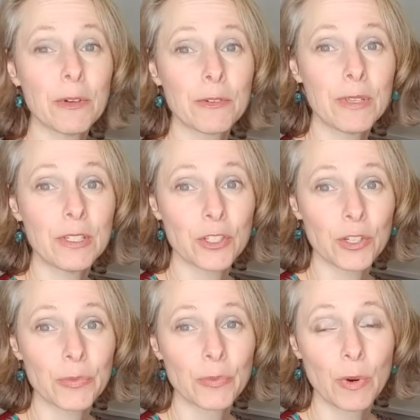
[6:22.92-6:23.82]
feature
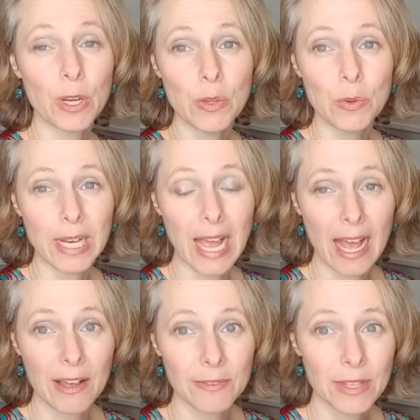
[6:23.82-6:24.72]
where you can have
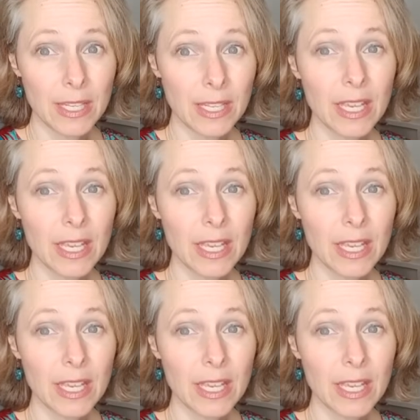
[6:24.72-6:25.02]
the